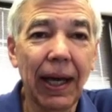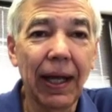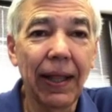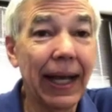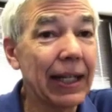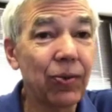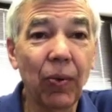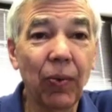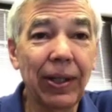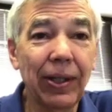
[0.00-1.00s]
and that's
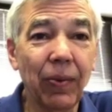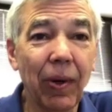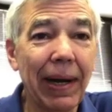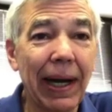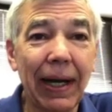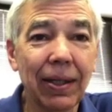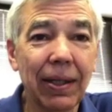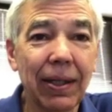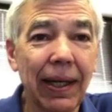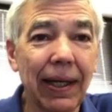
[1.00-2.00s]
what we do. We buy
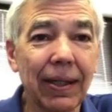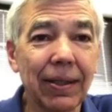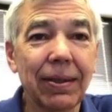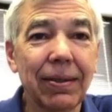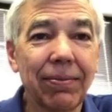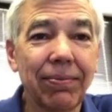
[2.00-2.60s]
ugly houses.